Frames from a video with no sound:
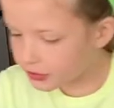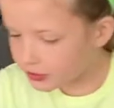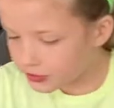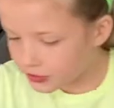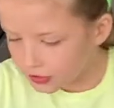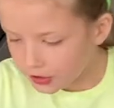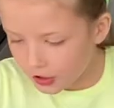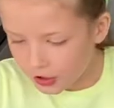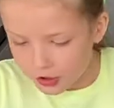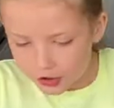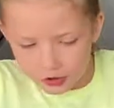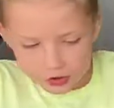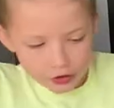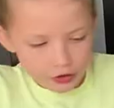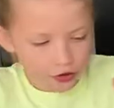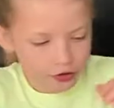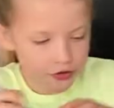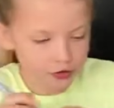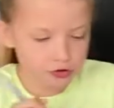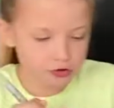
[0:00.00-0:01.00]
So you're
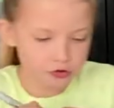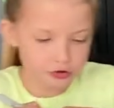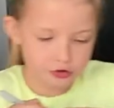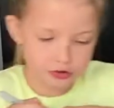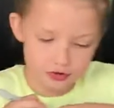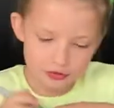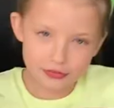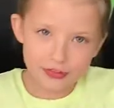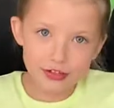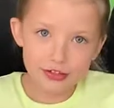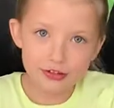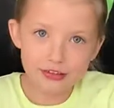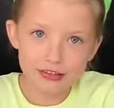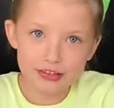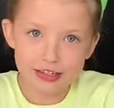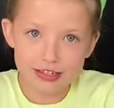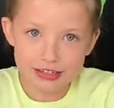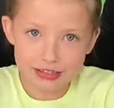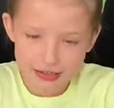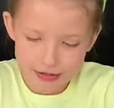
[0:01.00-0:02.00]
going to draw something on
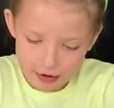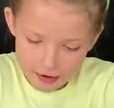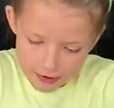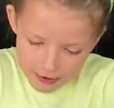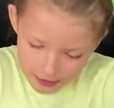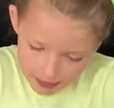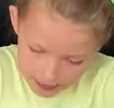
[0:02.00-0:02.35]
this side.